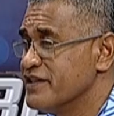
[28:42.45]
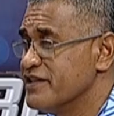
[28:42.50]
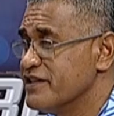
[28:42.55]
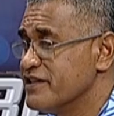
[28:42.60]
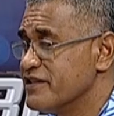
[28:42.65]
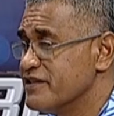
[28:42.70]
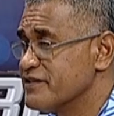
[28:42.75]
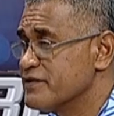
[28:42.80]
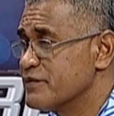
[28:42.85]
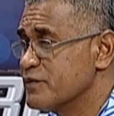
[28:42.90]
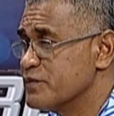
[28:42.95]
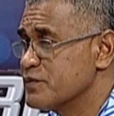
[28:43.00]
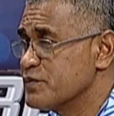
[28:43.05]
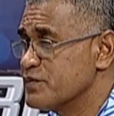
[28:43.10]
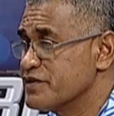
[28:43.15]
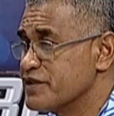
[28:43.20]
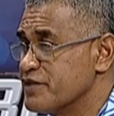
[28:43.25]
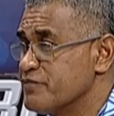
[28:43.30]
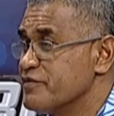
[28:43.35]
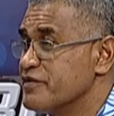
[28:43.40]
it's
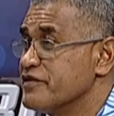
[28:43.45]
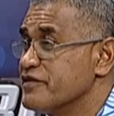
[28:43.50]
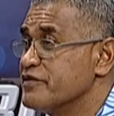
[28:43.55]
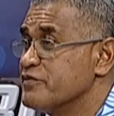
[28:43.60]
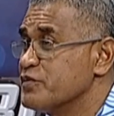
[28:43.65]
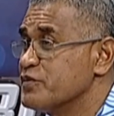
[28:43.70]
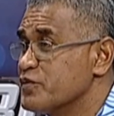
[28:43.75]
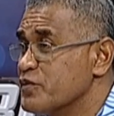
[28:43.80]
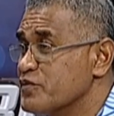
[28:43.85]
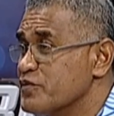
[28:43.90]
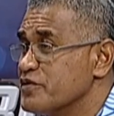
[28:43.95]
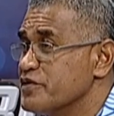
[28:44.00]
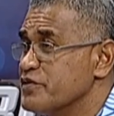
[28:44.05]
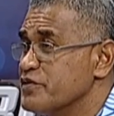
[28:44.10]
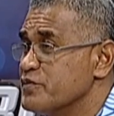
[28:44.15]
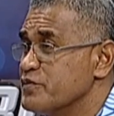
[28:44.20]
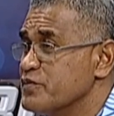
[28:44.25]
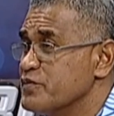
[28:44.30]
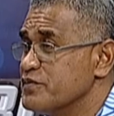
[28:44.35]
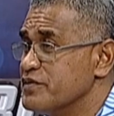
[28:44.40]
also something that we
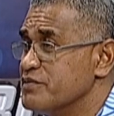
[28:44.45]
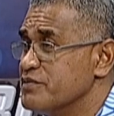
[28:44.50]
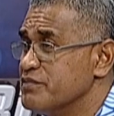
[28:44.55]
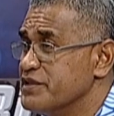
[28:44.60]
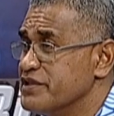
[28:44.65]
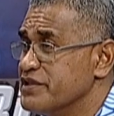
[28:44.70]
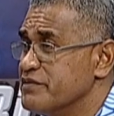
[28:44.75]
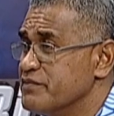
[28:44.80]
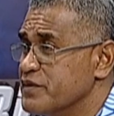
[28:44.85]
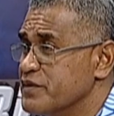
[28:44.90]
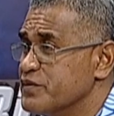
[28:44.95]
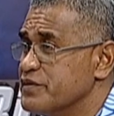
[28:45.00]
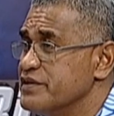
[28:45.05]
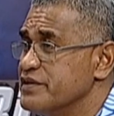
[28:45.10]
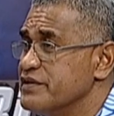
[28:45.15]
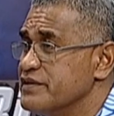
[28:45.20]
continue to debate about.